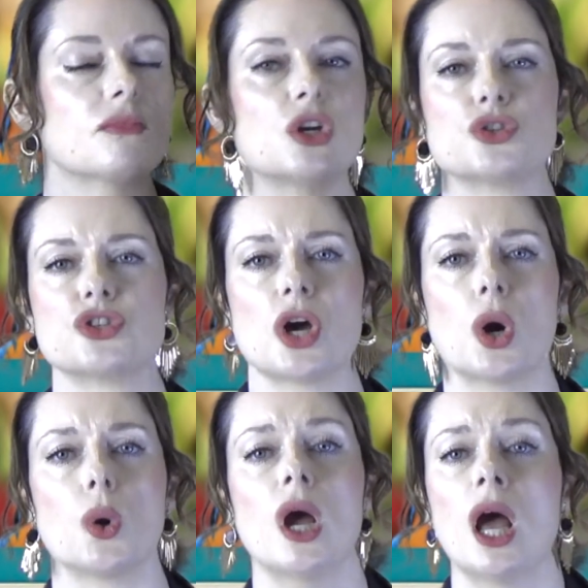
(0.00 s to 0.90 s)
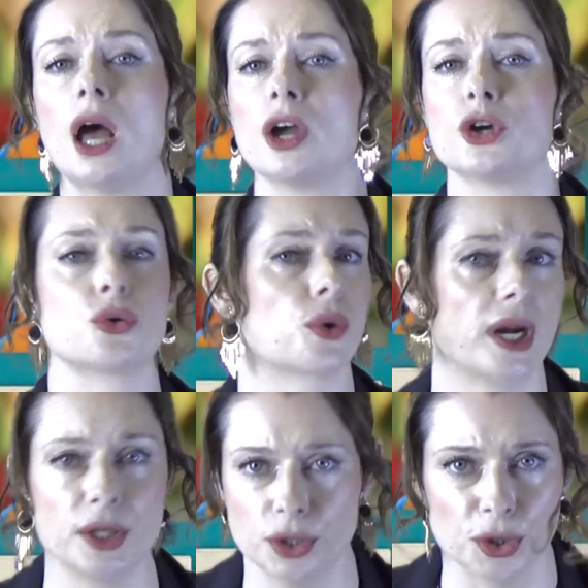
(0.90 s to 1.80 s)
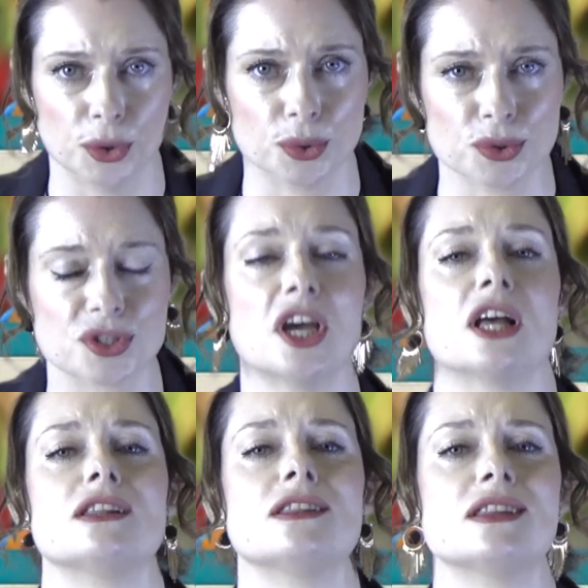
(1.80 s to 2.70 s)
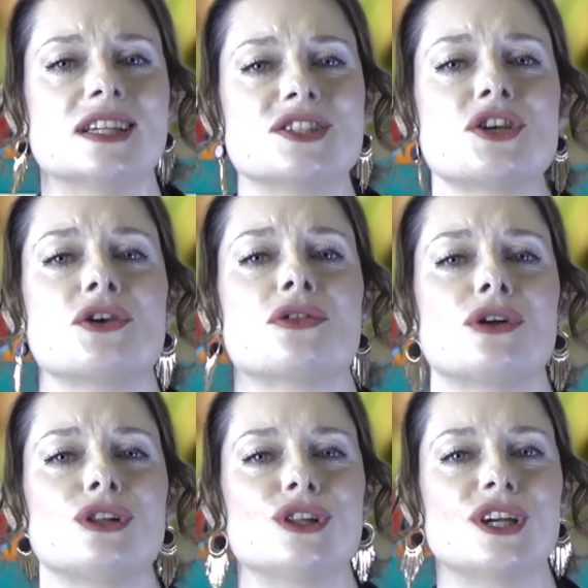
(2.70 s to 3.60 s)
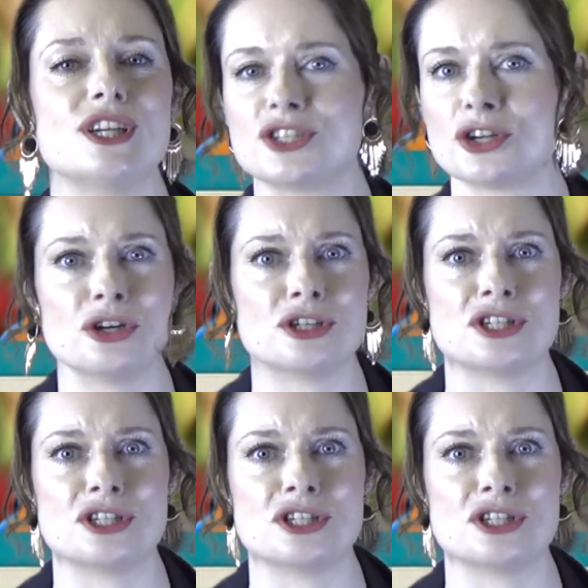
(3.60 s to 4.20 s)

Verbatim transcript: So. Great news, Lizzie the Lizard